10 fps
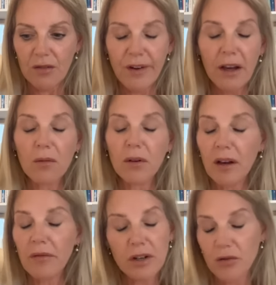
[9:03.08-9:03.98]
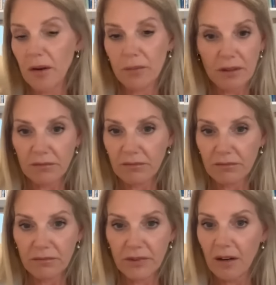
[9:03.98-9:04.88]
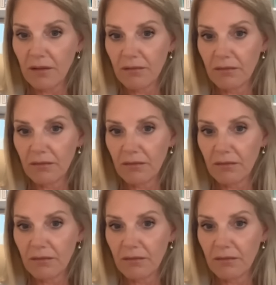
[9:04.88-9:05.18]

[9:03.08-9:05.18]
failed every treatment that